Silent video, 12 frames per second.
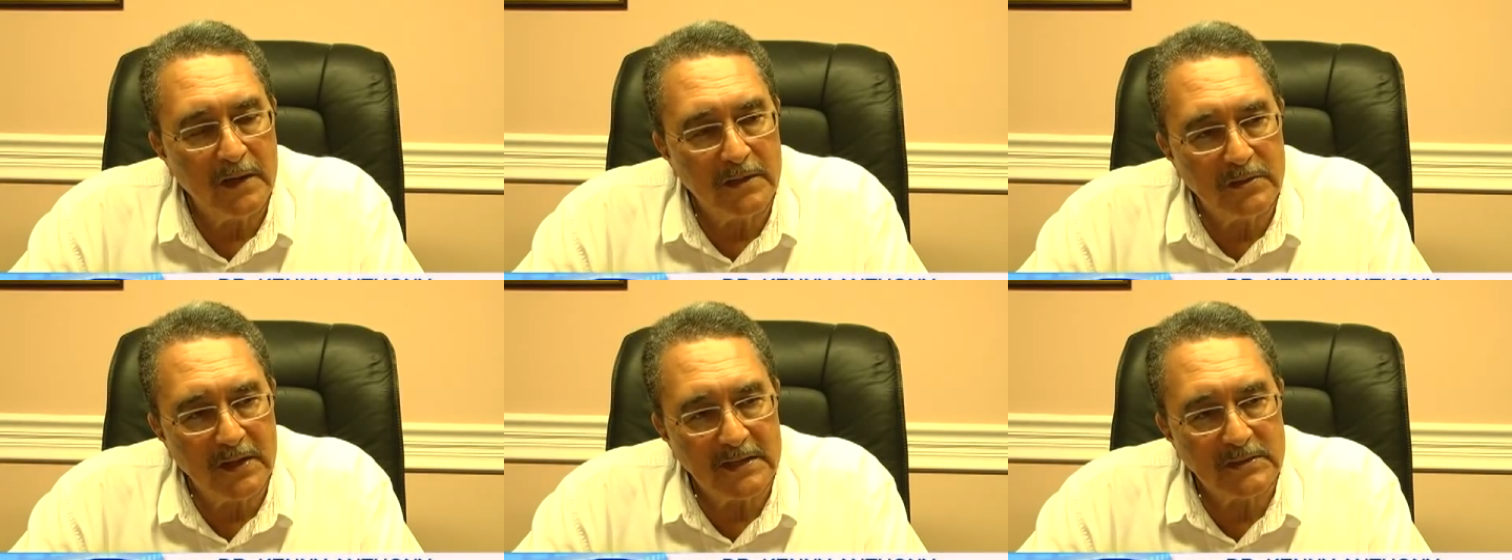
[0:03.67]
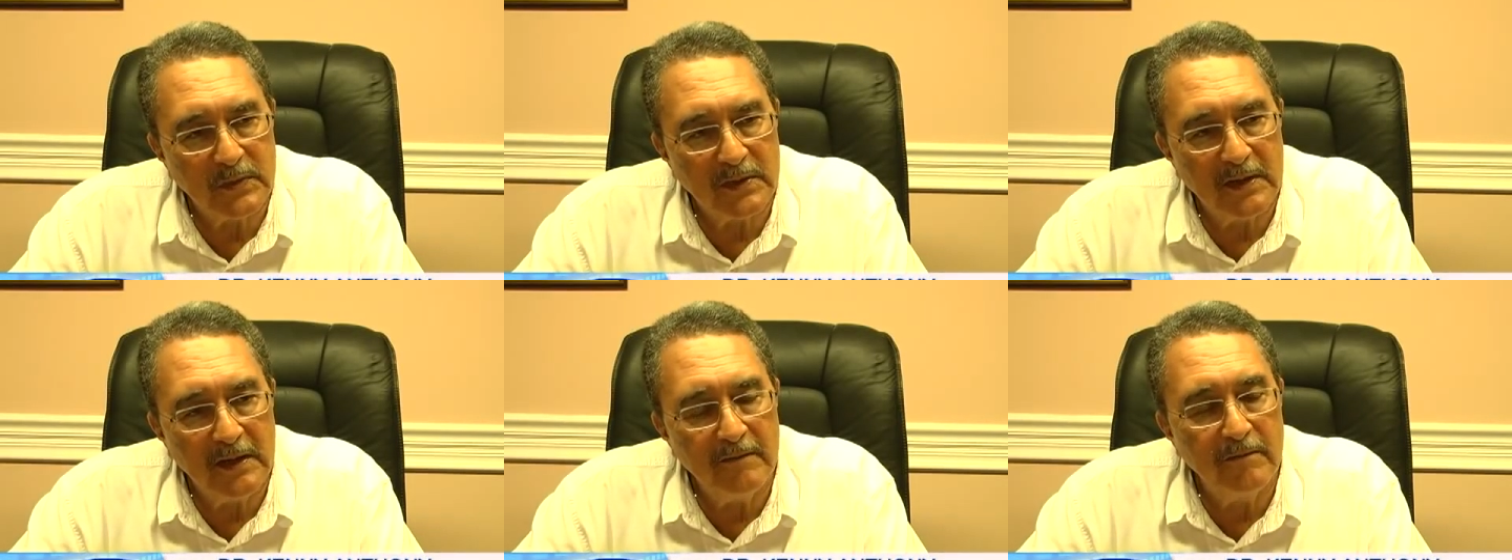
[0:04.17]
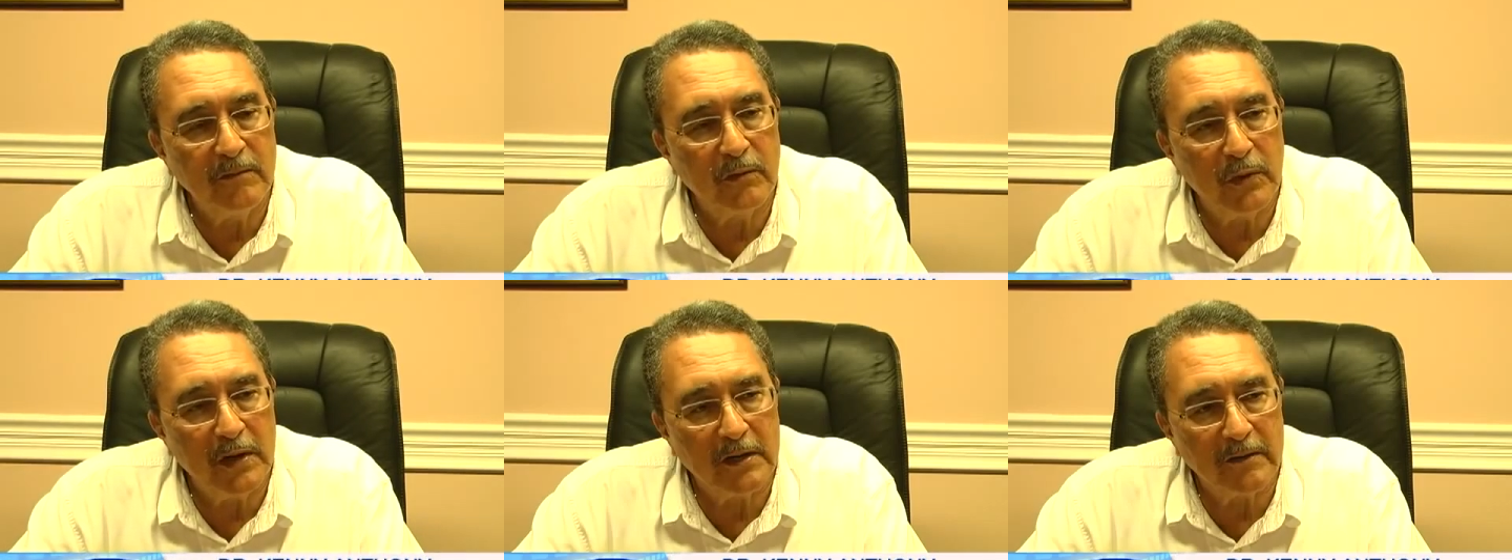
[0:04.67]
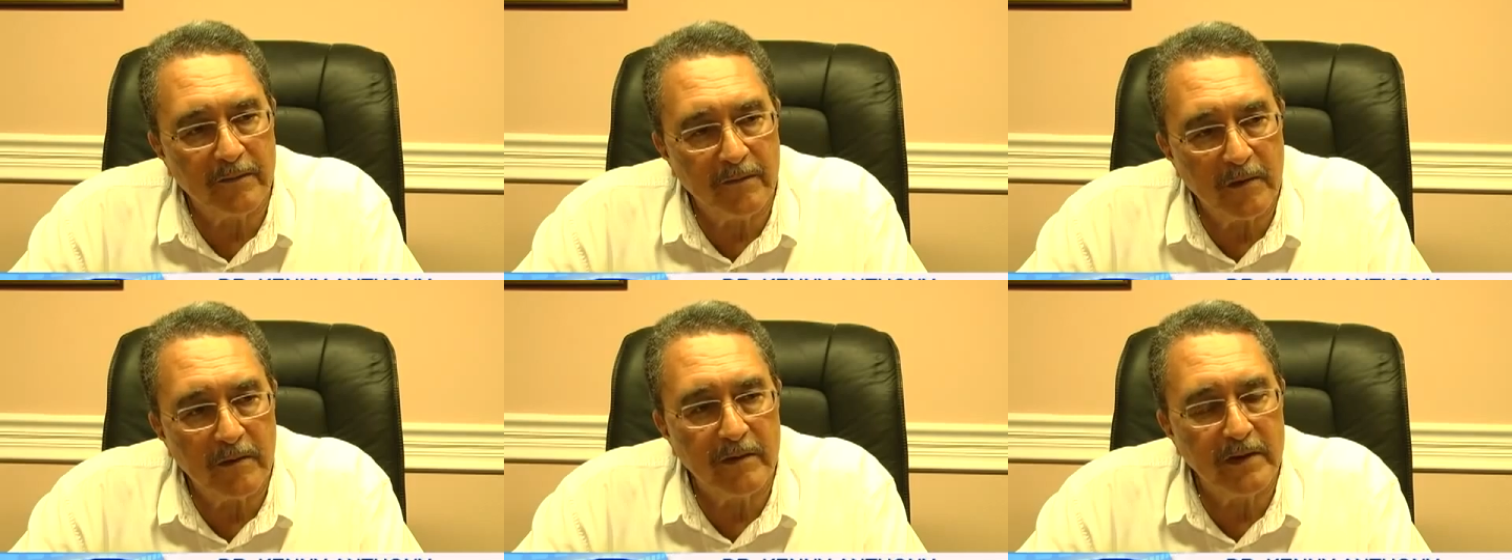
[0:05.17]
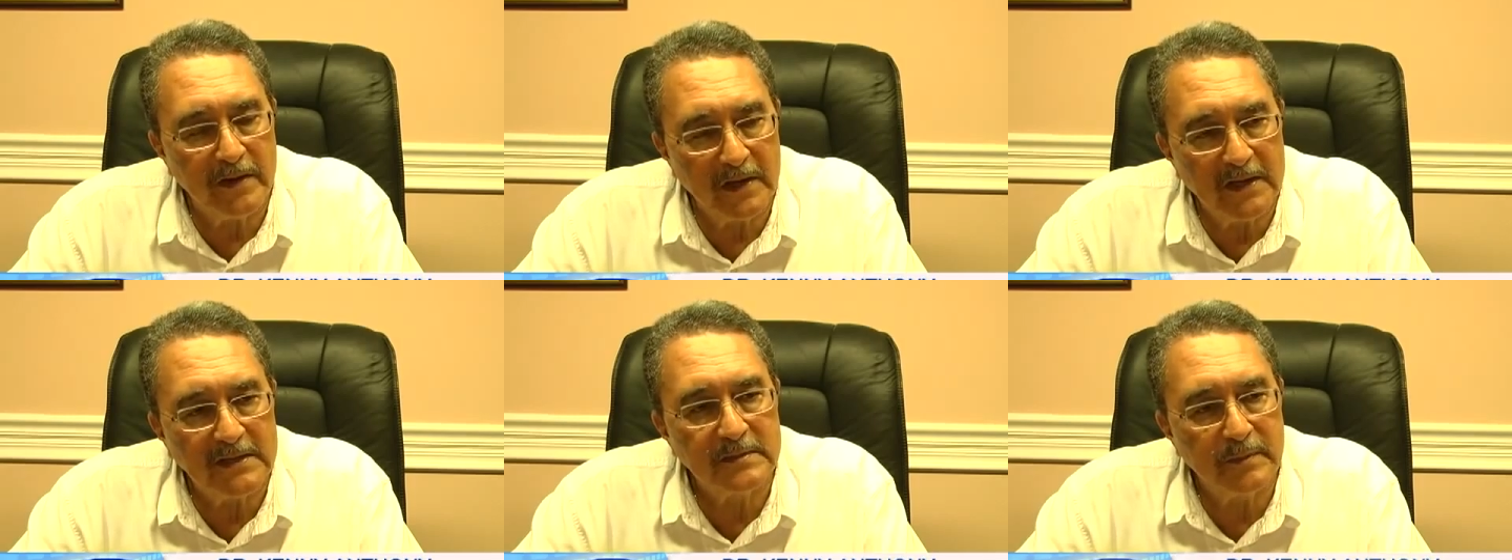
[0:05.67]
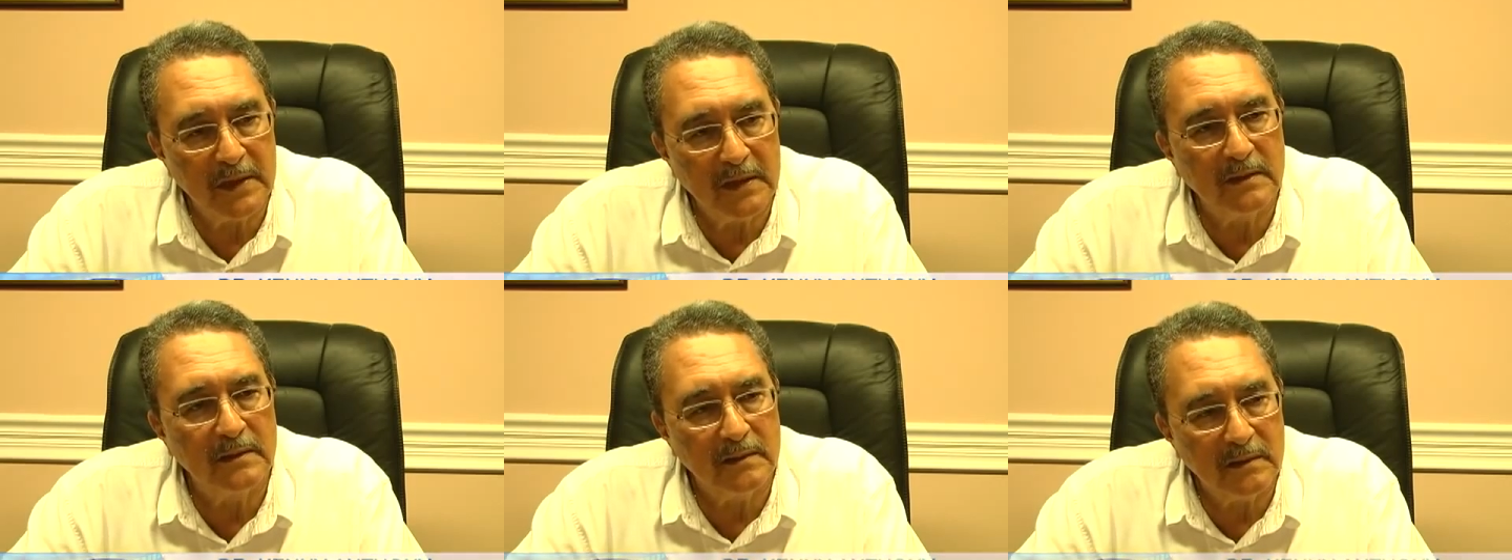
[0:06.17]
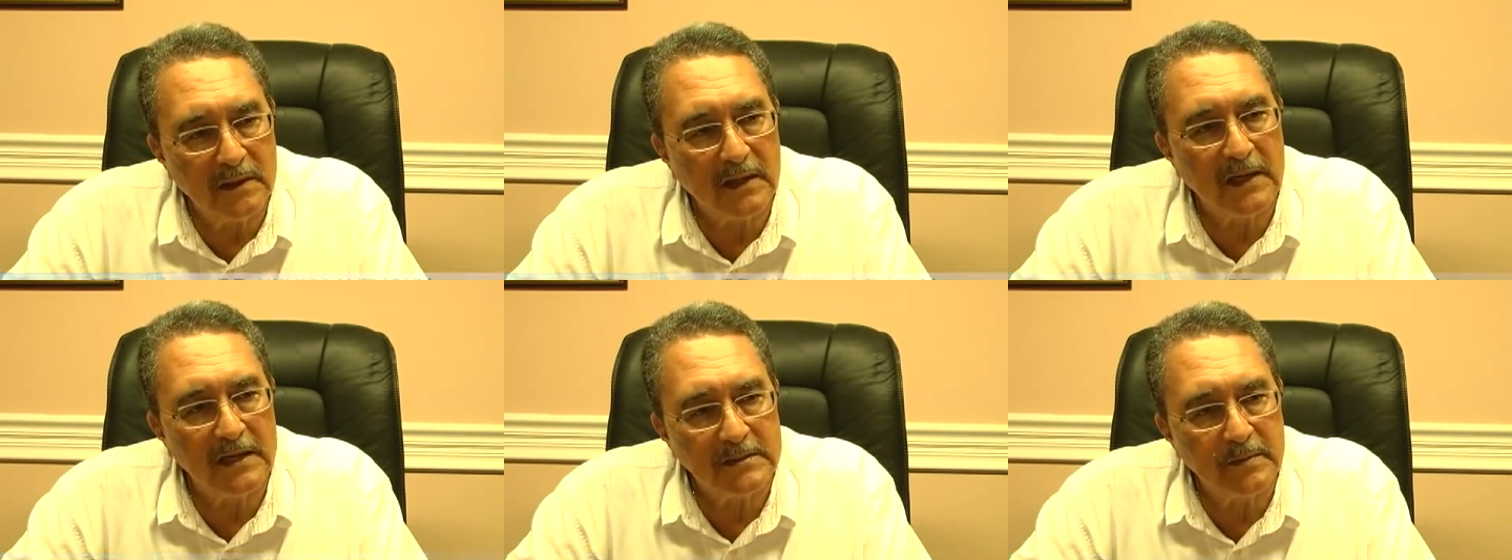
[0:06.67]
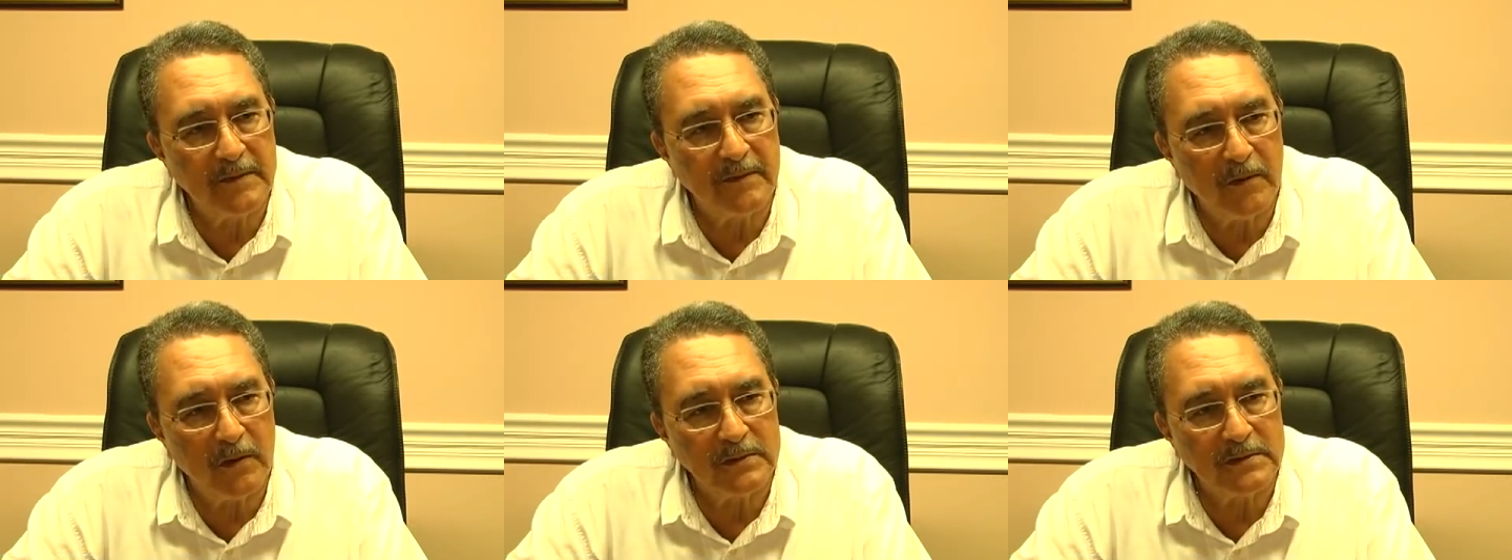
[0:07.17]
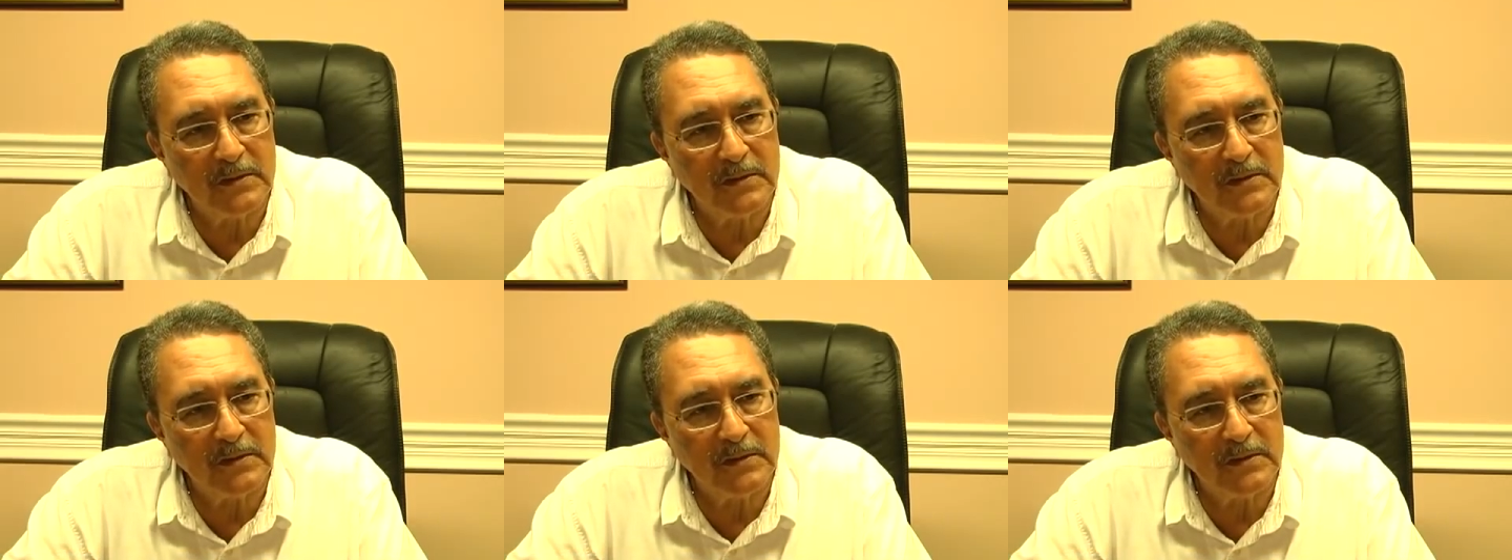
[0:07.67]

addressed with even greater fervor than has been the case before.